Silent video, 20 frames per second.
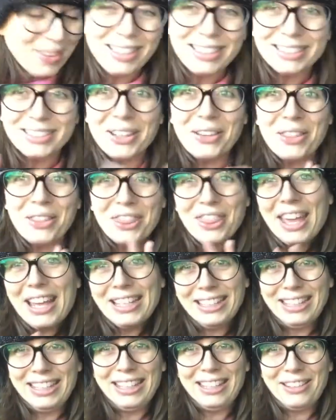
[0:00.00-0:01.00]
So
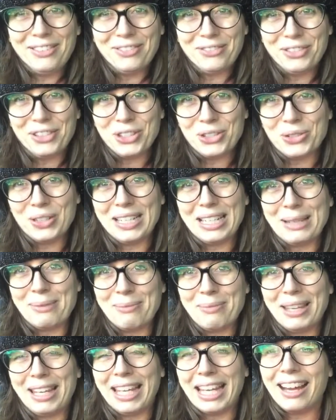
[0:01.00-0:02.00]
thank you for joining
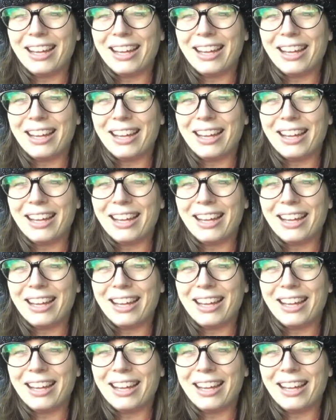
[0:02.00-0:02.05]
me.